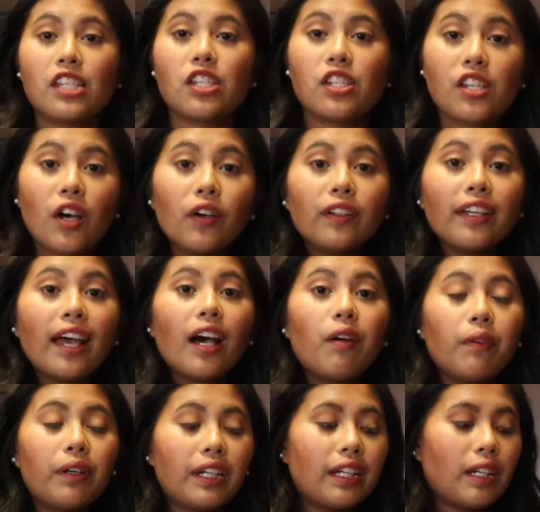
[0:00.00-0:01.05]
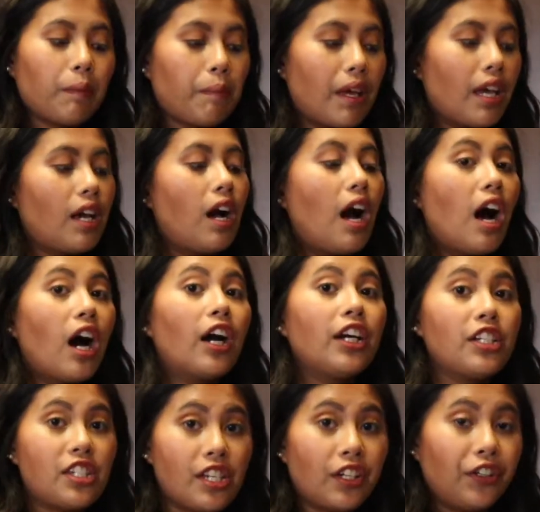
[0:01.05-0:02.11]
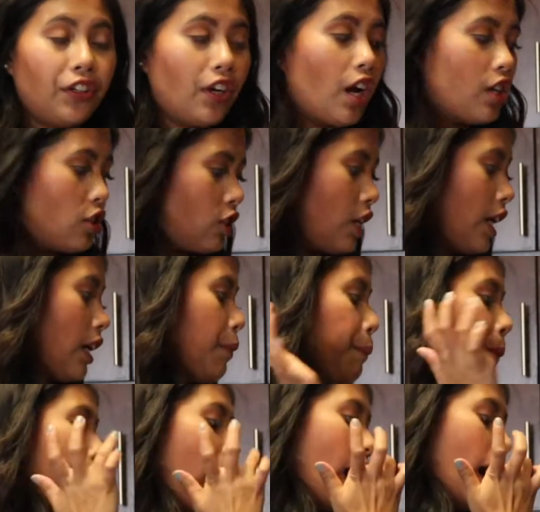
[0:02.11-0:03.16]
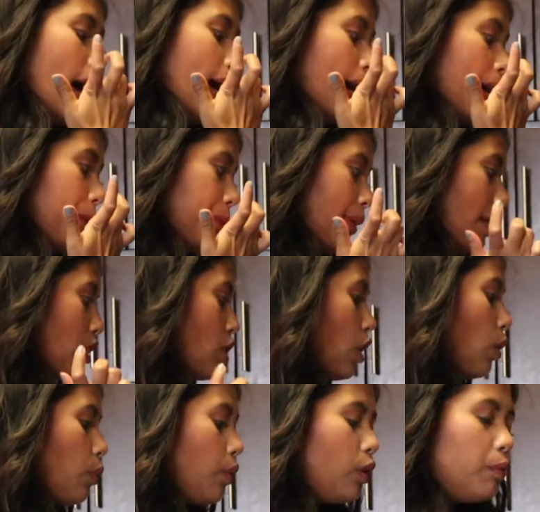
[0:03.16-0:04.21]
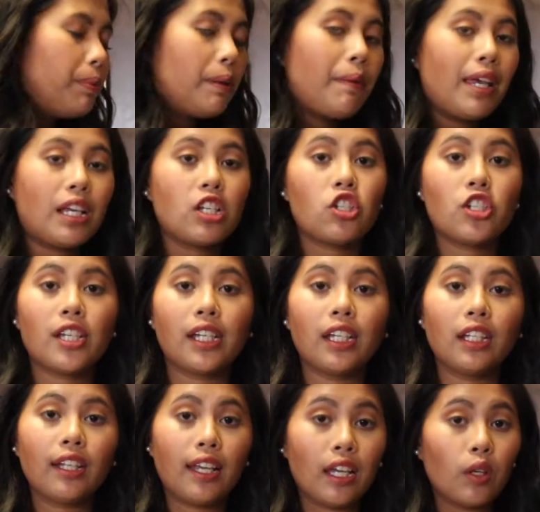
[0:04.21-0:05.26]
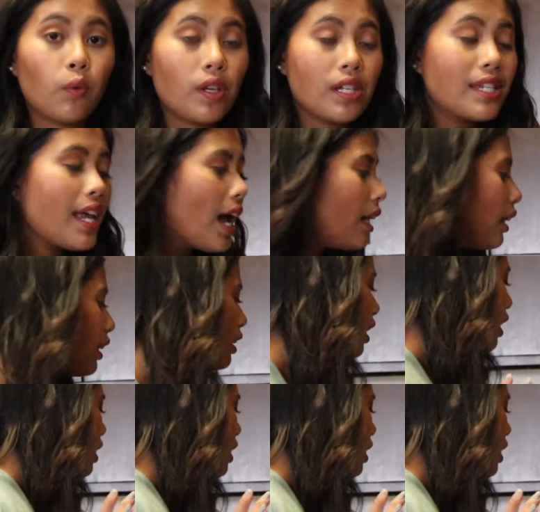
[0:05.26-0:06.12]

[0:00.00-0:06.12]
So now we're gonna make our dinner entree. So we'll be making chicken quinoa salad.